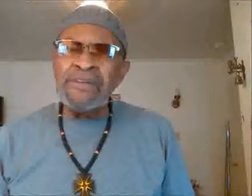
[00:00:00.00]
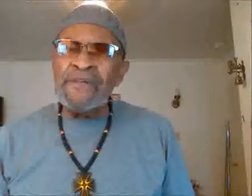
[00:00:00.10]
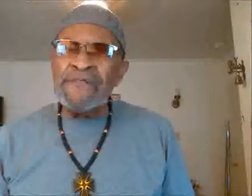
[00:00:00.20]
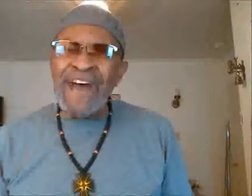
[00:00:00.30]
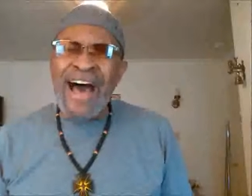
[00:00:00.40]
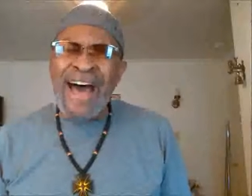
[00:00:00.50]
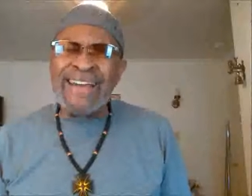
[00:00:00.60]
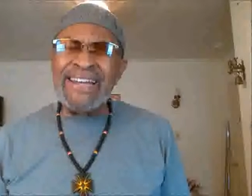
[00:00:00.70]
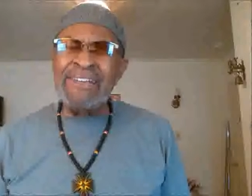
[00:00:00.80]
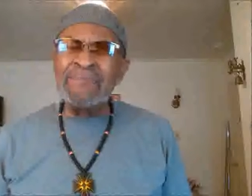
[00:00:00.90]

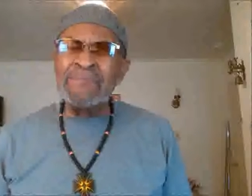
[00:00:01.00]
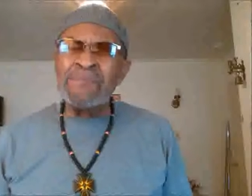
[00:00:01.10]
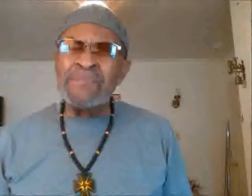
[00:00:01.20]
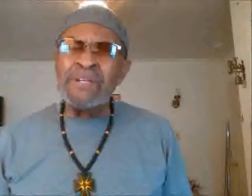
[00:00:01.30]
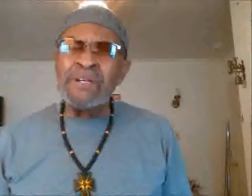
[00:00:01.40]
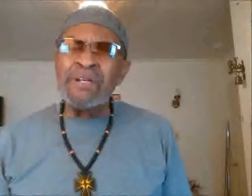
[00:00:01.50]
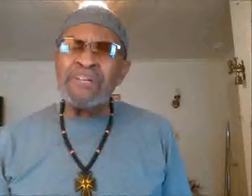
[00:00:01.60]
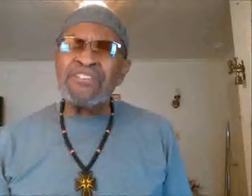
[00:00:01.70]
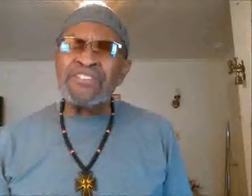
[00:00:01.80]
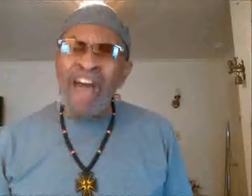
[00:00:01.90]
divided.
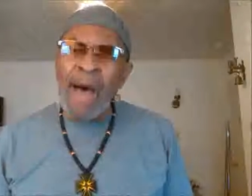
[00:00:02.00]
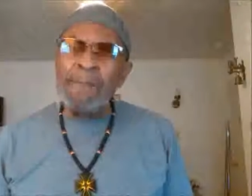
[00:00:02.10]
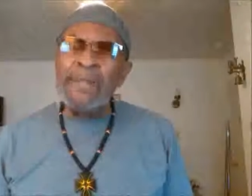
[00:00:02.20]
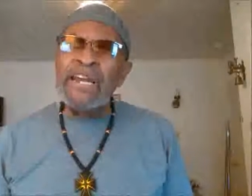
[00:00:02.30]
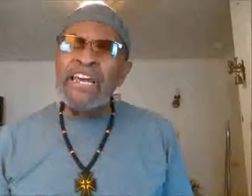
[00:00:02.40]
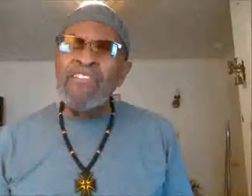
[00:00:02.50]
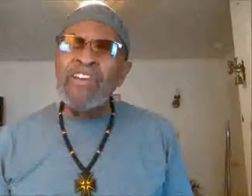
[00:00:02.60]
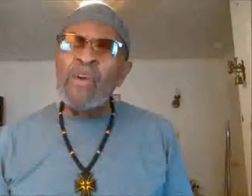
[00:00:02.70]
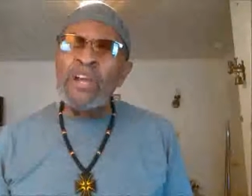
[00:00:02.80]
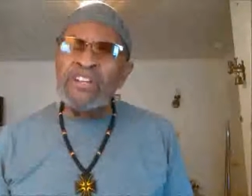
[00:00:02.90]
Stop
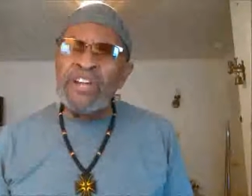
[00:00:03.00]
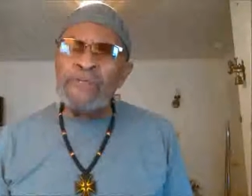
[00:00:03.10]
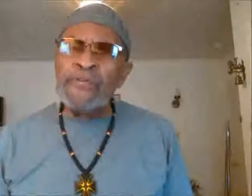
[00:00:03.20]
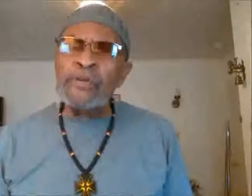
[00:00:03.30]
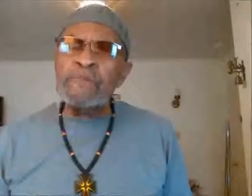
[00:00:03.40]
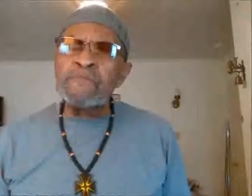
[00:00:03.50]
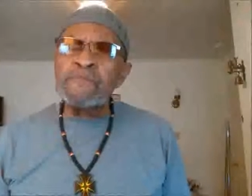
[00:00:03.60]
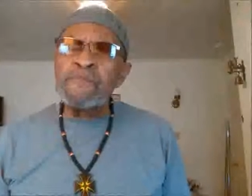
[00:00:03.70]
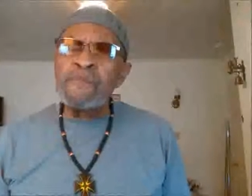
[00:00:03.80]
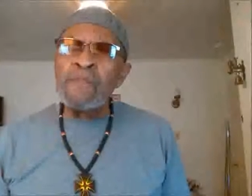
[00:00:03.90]
believing we're different.
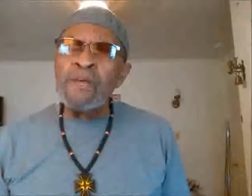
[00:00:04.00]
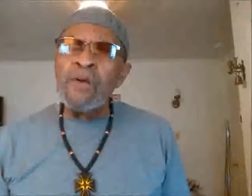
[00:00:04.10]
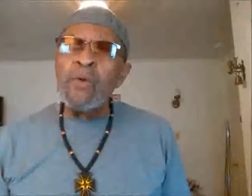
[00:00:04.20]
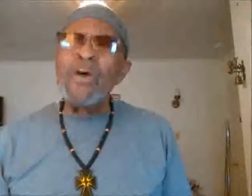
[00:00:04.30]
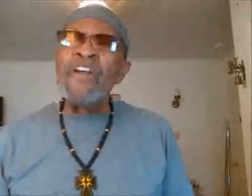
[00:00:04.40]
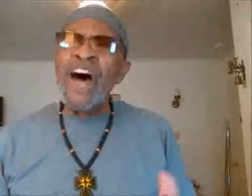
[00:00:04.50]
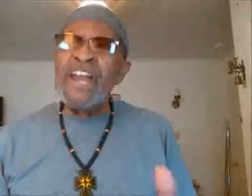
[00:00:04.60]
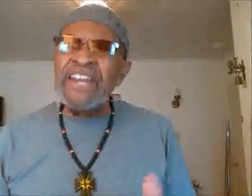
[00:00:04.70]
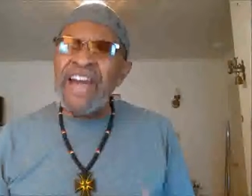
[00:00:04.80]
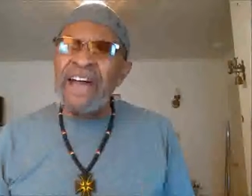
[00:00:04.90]
We're
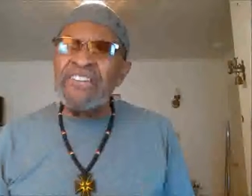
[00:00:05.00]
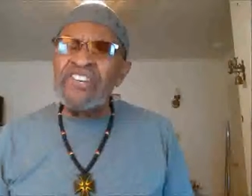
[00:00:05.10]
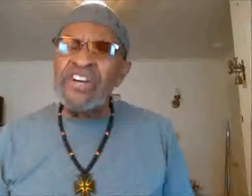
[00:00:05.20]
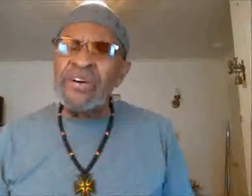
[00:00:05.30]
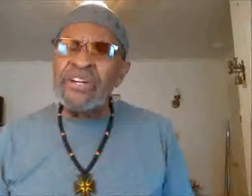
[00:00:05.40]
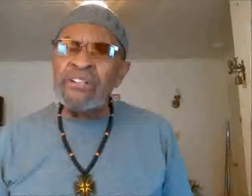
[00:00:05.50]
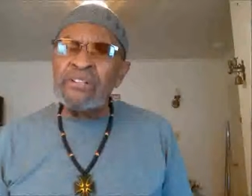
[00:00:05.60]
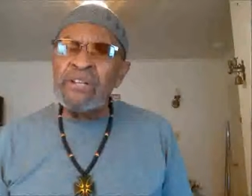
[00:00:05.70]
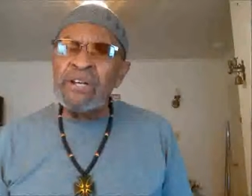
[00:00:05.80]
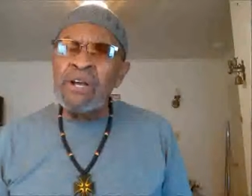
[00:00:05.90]
not Nigerians.
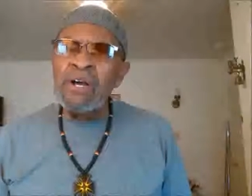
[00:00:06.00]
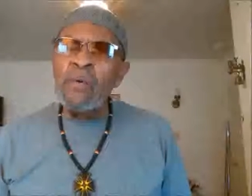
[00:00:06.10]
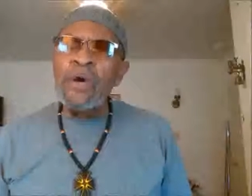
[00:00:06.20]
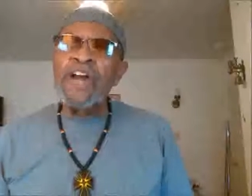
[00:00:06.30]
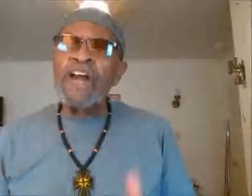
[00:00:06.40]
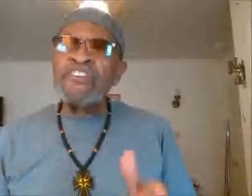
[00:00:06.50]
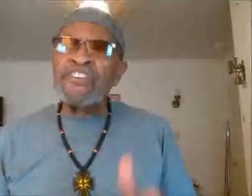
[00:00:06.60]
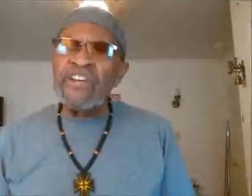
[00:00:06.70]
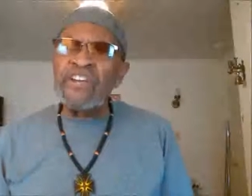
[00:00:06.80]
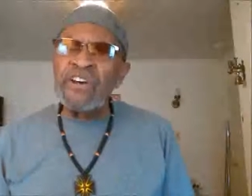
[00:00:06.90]
We're not
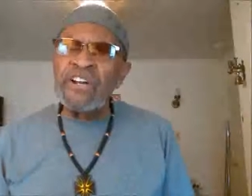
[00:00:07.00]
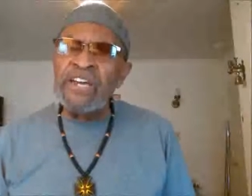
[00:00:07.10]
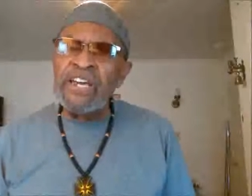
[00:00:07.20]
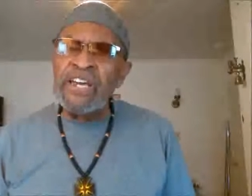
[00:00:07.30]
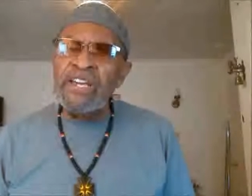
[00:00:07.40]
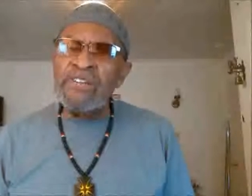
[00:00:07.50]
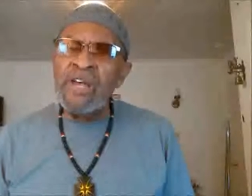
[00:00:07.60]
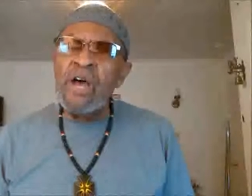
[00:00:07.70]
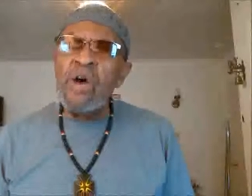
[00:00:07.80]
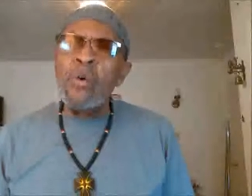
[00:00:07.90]
Senegalese.
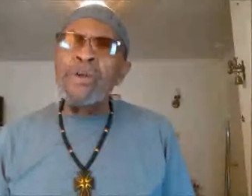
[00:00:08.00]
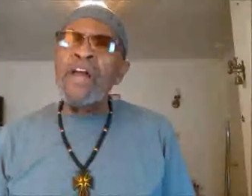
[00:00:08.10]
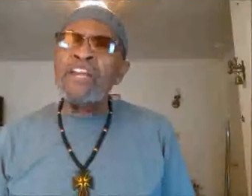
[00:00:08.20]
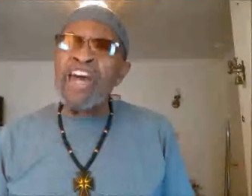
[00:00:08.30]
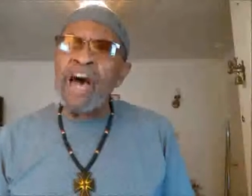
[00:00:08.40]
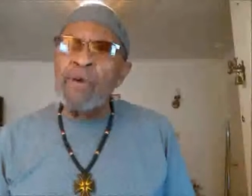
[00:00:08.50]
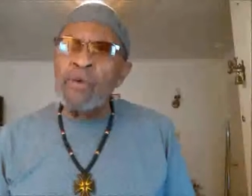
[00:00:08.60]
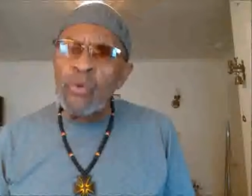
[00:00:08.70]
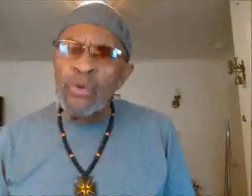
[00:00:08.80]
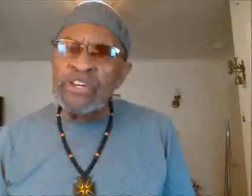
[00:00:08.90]
We're not
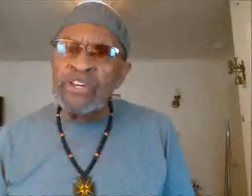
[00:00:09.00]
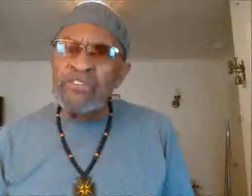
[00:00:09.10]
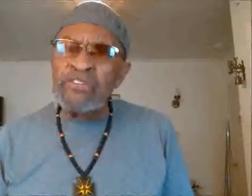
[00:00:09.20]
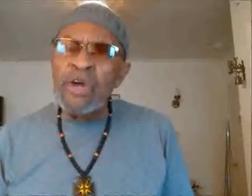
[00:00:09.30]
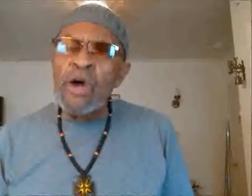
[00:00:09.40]
Cameroonians.